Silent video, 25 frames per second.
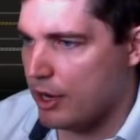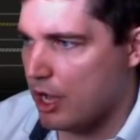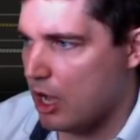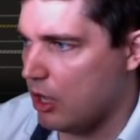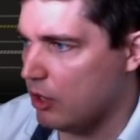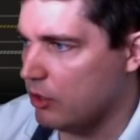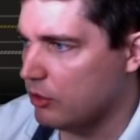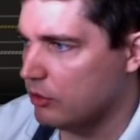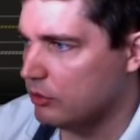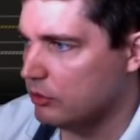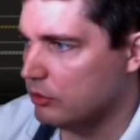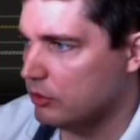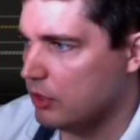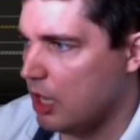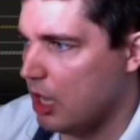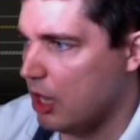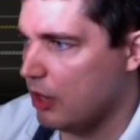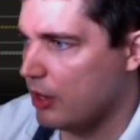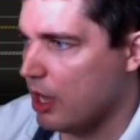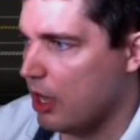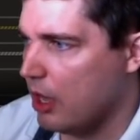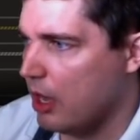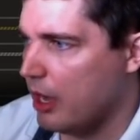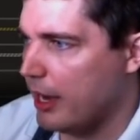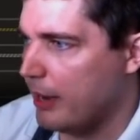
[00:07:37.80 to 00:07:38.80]
no!
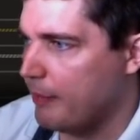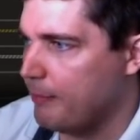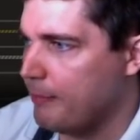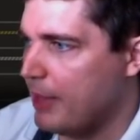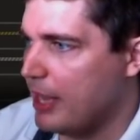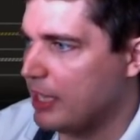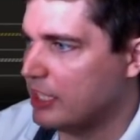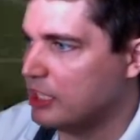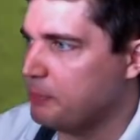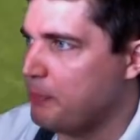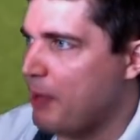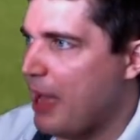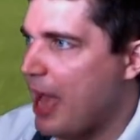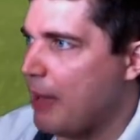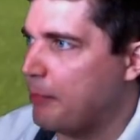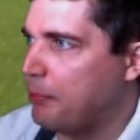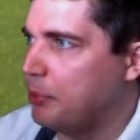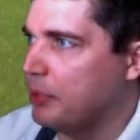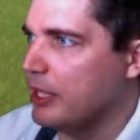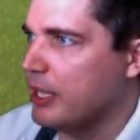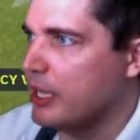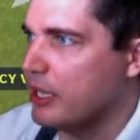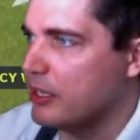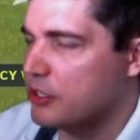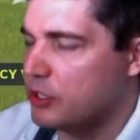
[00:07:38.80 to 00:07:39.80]
Oh no! All right, Mesh Spot,
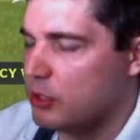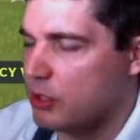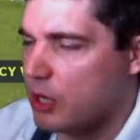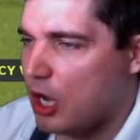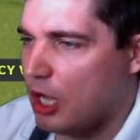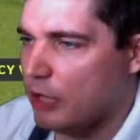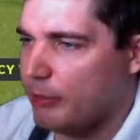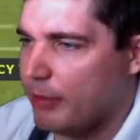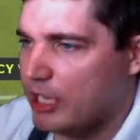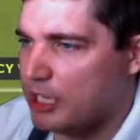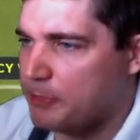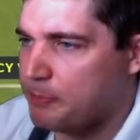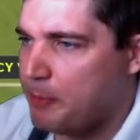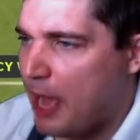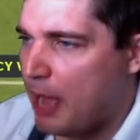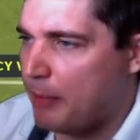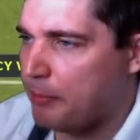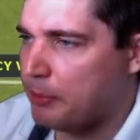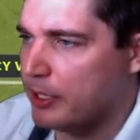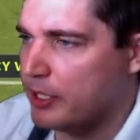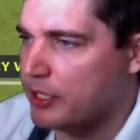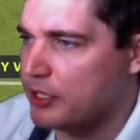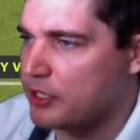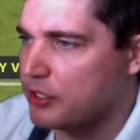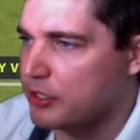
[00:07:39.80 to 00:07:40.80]
please. You called Mesh
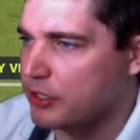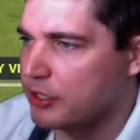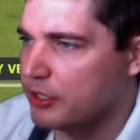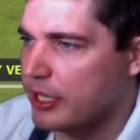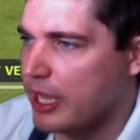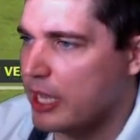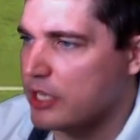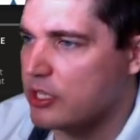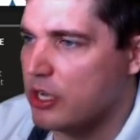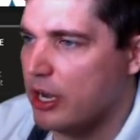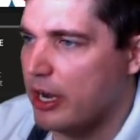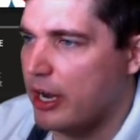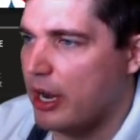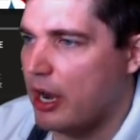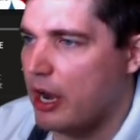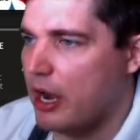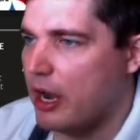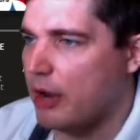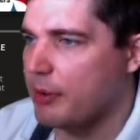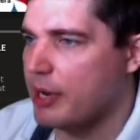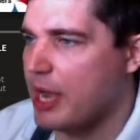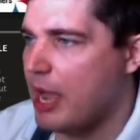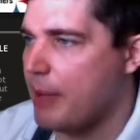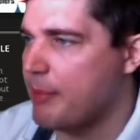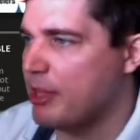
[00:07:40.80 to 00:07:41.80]
Spot, please. Yes. All right. All
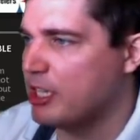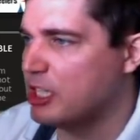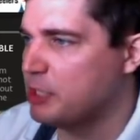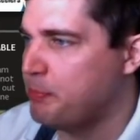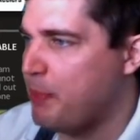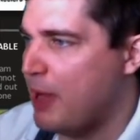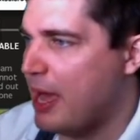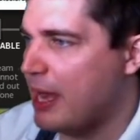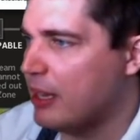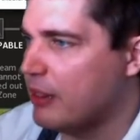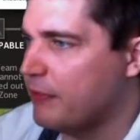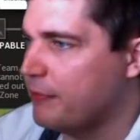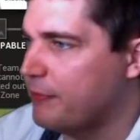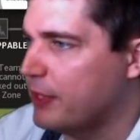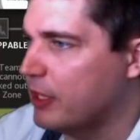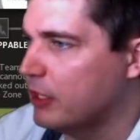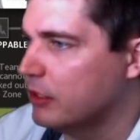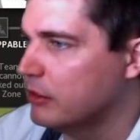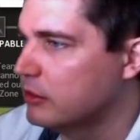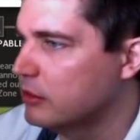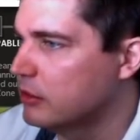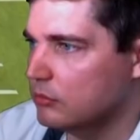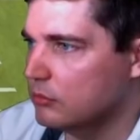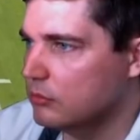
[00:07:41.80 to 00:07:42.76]
right. We got Mesh Spot on the field.